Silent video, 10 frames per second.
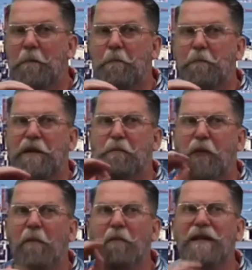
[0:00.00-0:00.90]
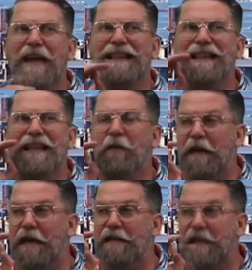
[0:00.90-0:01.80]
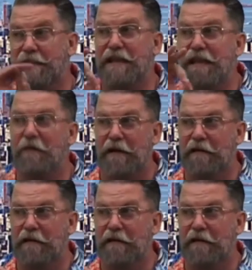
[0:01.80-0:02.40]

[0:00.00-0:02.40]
But the problem with that theory is, and it's a theory,